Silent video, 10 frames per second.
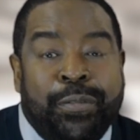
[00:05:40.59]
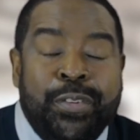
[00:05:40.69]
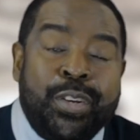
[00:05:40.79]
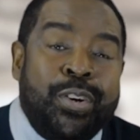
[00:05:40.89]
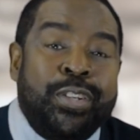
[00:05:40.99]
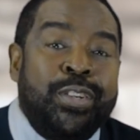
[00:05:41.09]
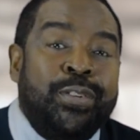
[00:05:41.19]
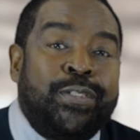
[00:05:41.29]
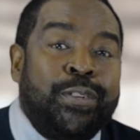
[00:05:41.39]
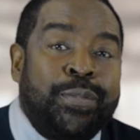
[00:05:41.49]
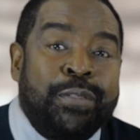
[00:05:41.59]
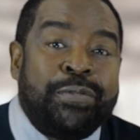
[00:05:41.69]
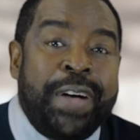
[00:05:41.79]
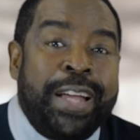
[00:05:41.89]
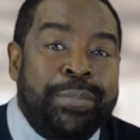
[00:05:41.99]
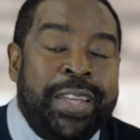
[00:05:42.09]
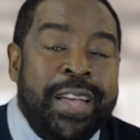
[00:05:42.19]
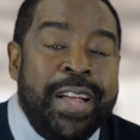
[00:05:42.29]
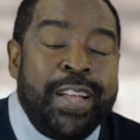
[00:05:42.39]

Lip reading: If you go on YouTube, you find me